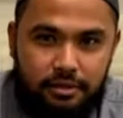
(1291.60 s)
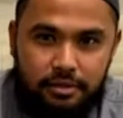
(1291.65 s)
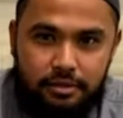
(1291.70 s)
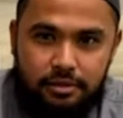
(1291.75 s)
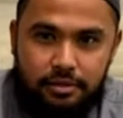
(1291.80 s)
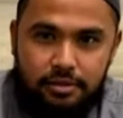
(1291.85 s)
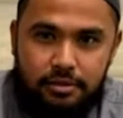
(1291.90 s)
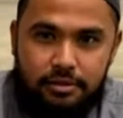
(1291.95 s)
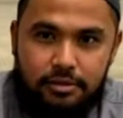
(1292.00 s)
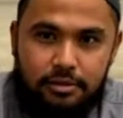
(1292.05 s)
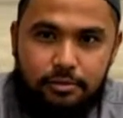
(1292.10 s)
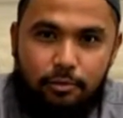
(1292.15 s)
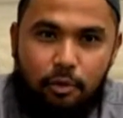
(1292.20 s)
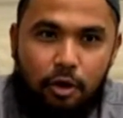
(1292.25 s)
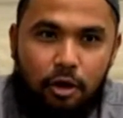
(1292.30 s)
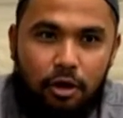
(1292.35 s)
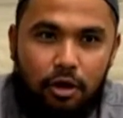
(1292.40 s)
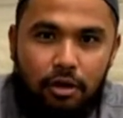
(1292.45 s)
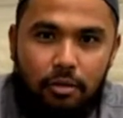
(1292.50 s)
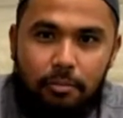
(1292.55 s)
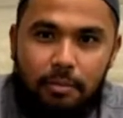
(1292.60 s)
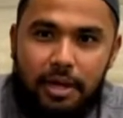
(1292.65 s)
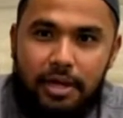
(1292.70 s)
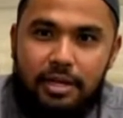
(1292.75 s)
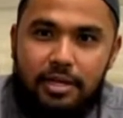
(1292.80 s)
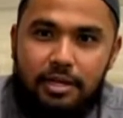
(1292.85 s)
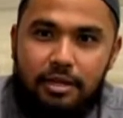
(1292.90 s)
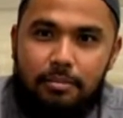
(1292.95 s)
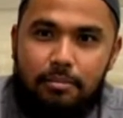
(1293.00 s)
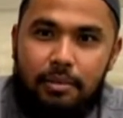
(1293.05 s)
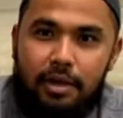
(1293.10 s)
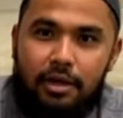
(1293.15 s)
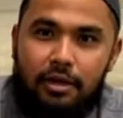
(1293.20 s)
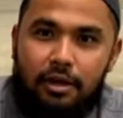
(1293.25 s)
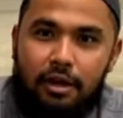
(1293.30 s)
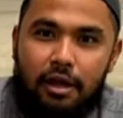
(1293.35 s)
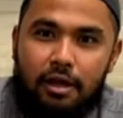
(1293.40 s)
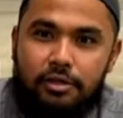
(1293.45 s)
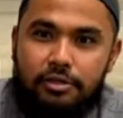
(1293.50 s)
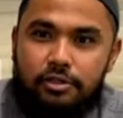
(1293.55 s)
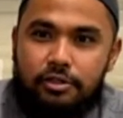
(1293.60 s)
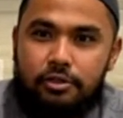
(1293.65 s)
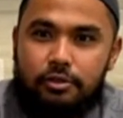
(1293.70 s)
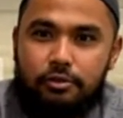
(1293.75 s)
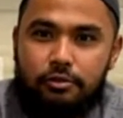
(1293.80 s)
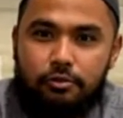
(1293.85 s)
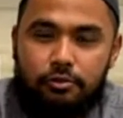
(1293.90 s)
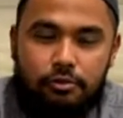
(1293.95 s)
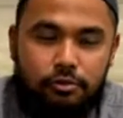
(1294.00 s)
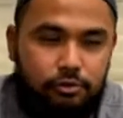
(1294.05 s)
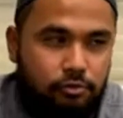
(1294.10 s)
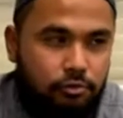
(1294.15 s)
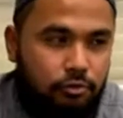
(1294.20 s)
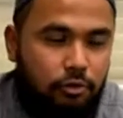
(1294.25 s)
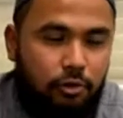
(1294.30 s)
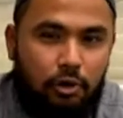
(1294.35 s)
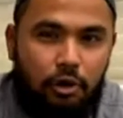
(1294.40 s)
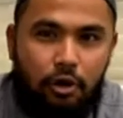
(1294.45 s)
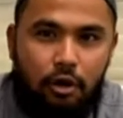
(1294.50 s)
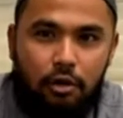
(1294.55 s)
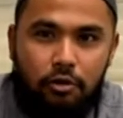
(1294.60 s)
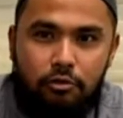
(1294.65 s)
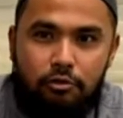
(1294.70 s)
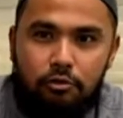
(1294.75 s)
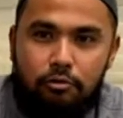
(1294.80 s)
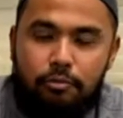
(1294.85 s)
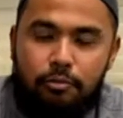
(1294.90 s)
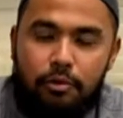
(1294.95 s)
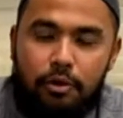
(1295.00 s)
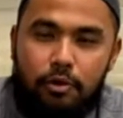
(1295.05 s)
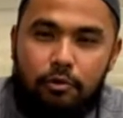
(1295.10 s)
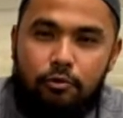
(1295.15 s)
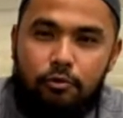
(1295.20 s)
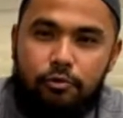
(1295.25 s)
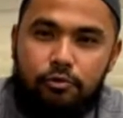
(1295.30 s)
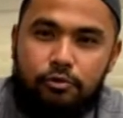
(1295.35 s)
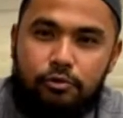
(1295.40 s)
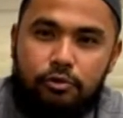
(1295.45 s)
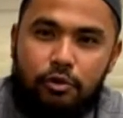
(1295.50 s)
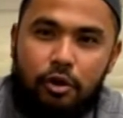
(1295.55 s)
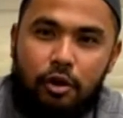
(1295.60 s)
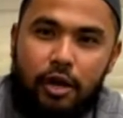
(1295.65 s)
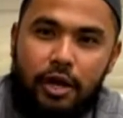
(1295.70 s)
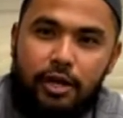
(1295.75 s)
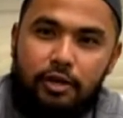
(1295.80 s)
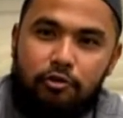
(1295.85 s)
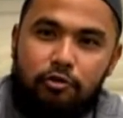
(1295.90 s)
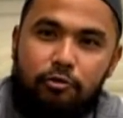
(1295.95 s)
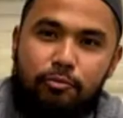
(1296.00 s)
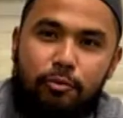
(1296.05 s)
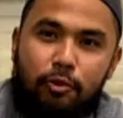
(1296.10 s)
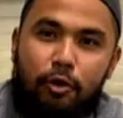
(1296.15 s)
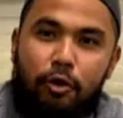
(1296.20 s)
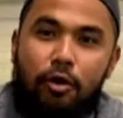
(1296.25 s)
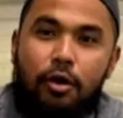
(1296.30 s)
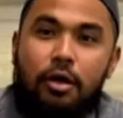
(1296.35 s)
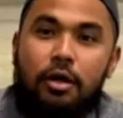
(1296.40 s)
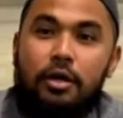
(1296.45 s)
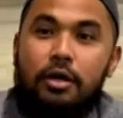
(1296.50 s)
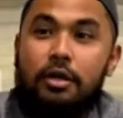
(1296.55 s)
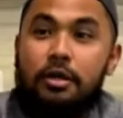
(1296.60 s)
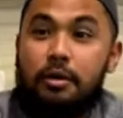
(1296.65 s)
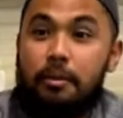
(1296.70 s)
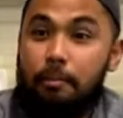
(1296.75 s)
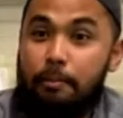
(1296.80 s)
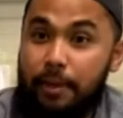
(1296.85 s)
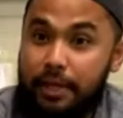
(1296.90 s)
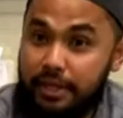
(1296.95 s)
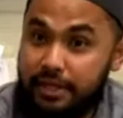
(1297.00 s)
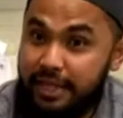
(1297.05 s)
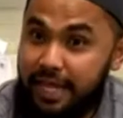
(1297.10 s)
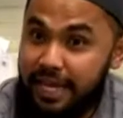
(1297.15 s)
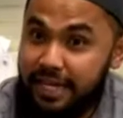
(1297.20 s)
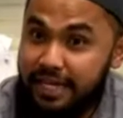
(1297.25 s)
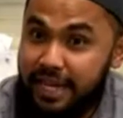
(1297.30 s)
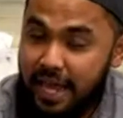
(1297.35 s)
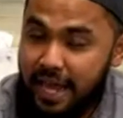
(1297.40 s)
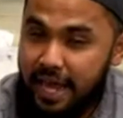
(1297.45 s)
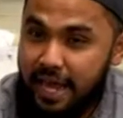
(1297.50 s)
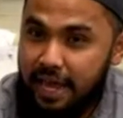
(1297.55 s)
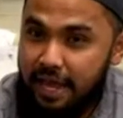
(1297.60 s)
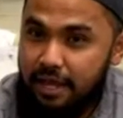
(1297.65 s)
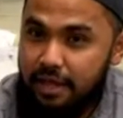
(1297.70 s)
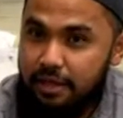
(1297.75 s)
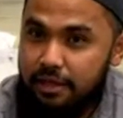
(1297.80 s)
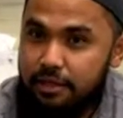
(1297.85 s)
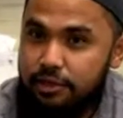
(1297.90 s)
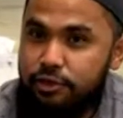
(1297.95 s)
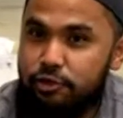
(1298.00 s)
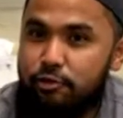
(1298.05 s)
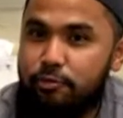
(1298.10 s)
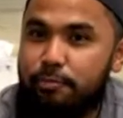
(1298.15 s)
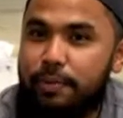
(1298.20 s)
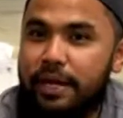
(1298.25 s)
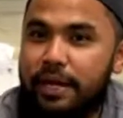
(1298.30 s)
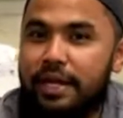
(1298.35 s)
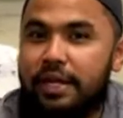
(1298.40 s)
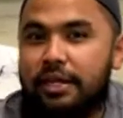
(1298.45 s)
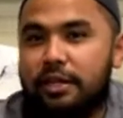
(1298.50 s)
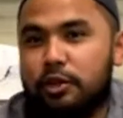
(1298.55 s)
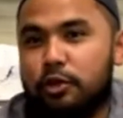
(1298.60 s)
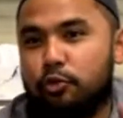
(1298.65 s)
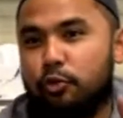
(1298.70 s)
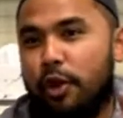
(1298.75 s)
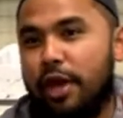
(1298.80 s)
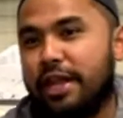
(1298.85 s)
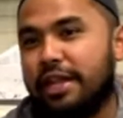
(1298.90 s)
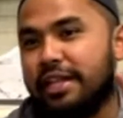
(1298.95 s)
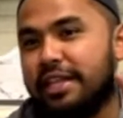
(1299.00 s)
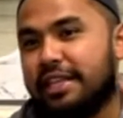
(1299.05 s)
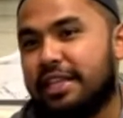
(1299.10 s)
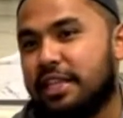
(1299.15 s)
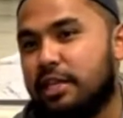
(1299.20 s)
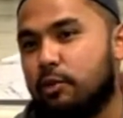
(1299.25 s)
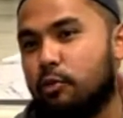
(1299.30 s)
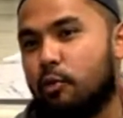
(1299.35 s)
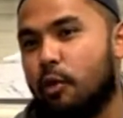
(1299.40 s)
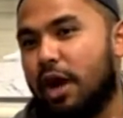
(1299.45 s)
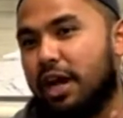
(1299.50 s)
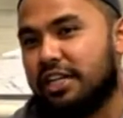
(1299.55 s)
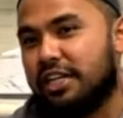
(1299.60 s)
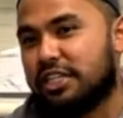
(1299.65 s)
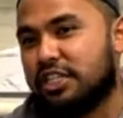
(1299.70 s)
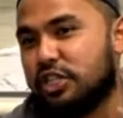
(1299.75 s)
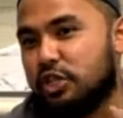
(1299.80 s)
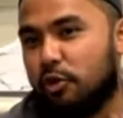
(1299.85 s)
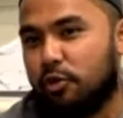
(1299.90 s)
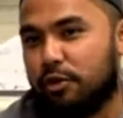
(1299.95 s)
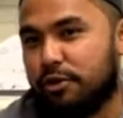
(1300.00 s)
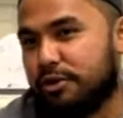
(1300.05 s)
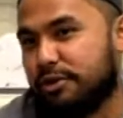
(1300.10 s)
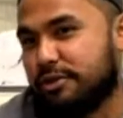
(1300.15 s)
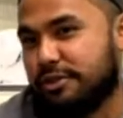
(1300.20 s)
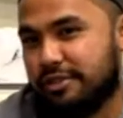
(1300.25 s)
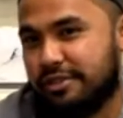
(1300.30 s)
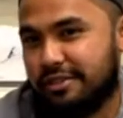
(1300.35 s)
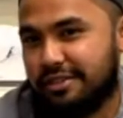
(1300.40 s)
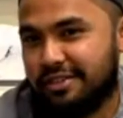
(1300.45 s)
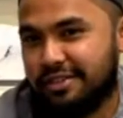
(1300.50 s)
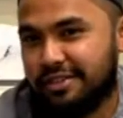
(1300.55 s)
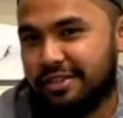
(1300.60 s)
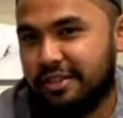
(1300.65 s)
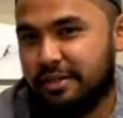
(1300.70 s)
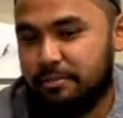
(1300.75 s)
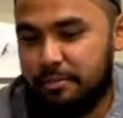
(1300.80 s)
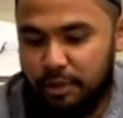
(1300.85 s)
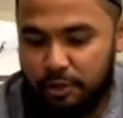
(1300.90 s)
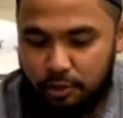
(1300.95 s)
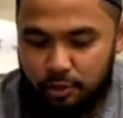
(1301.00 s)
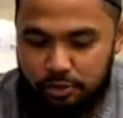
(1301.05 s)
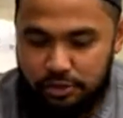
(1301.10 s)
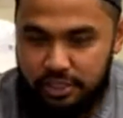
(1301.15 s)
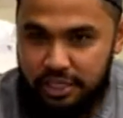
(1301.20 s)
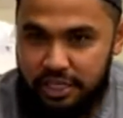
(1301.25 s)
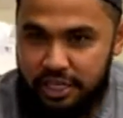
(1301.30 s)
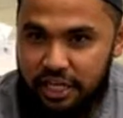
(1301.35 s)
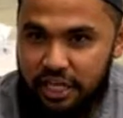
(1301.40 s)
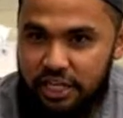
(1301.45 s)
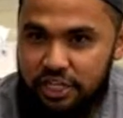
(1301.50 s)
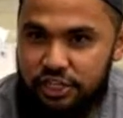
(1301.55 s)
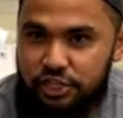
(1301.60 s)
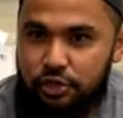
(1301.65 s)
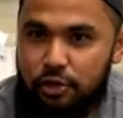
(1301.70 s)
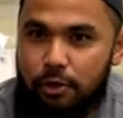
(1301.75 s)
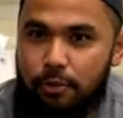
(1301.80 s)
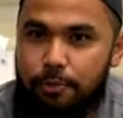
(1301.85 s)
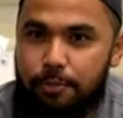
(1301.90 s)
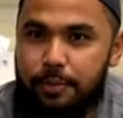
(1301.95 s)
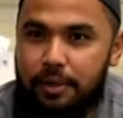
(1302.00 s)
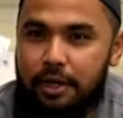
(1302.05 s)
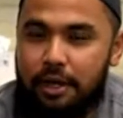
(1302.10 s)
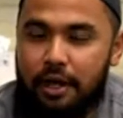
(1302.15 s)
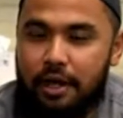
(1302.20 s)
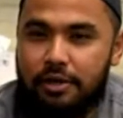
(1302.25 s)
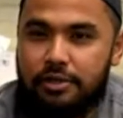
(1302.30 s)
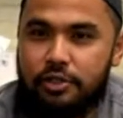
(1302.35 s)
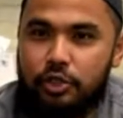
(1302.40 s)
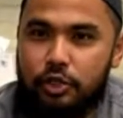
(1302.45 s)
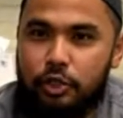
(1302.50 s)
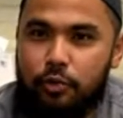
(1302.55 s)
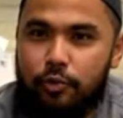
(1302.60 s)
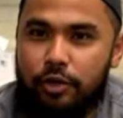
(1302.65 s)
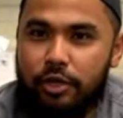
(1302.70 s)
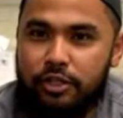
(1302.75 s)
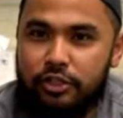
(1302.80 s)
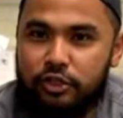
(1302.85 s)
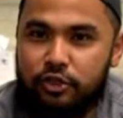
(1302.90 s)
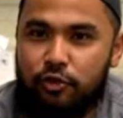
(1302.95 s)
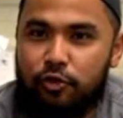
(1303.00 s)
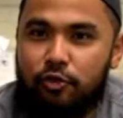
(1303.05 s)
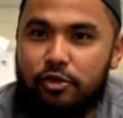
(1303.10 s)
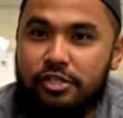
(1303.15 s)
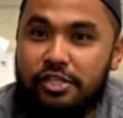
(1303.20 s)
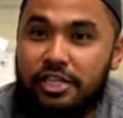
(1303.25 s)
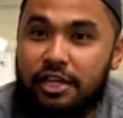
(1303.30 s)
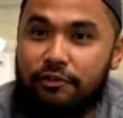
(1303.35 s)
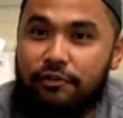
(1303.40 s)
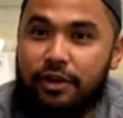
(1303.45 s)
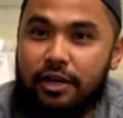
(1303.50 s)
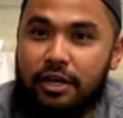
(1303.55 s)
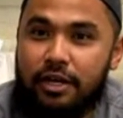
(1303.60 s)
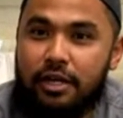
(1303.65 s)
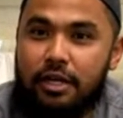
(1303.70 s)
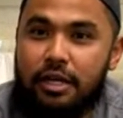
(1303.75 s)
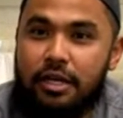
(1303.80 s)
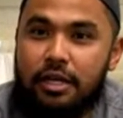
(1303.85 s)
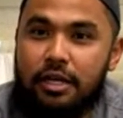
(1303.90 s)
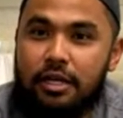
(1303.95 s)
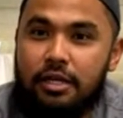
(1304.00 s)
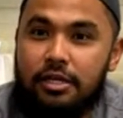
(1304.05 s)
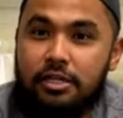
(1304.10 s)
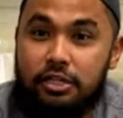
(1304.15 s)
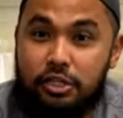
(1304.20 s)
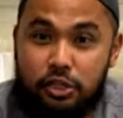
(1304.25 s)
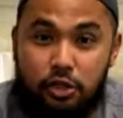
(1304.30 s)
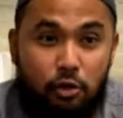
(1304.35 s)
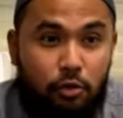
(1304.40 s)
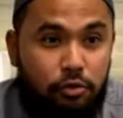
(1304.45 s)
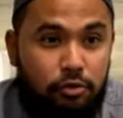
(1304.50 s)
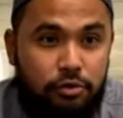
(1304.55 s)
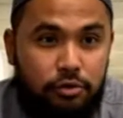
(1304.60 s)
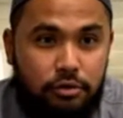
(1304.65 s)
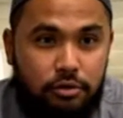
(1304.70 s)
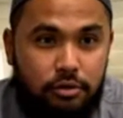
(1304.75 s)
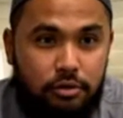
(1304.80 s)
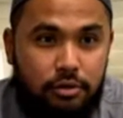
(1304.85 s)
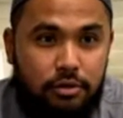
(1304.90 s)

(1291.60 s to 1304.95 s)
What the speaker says: yeah, small, medium, and large, Sugro, Wusta, and Kubro. But the day you bring 21 stones, because each of pillars you will throw 7 stones.